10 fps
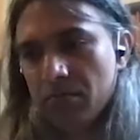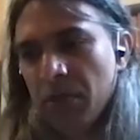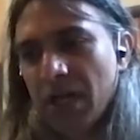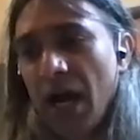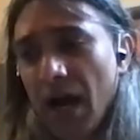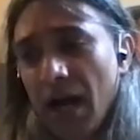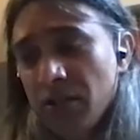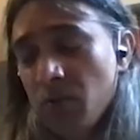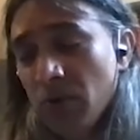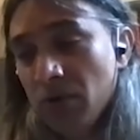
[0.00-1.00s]
But I
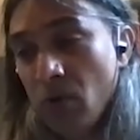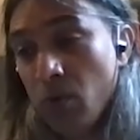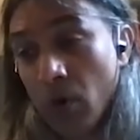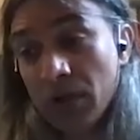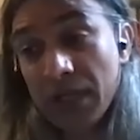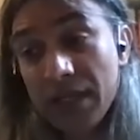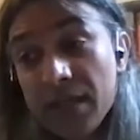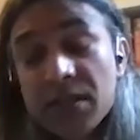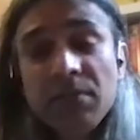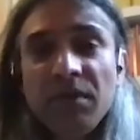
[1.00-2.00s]
just want to know what the
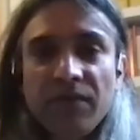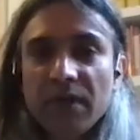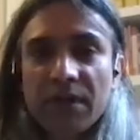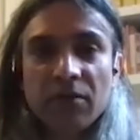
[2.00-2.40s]
ECB felt.